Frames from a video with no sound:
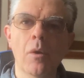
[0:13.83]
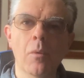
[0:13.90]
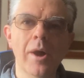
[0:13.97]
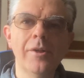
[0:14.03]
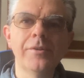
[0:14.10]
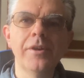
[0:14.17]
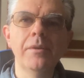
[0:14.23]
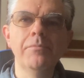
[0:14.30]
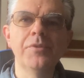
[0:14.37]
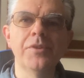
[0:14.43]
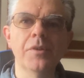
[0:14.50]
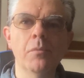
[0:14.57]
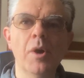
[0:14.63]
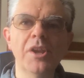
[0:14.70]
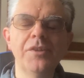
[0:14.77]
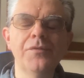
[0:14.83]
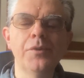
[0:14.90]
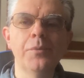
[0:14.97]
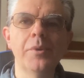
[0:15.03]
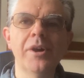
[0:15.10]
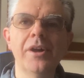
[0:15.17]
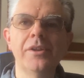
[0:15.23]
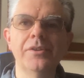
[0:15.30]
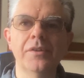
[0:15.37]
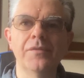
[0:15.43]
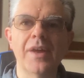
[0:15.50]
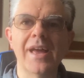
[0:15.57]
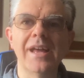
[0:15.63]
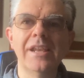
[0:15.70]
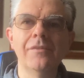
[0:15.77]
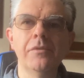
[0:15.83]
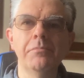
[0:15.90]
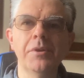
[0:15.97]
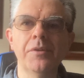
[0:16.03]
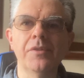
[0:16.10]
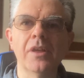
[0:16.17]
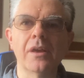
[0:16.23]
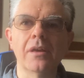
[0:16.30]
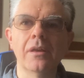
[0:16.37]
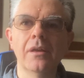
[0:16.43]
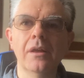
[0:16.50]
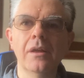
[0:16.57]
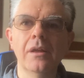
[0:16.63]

Welcome to the wonderful world of A-Level Music.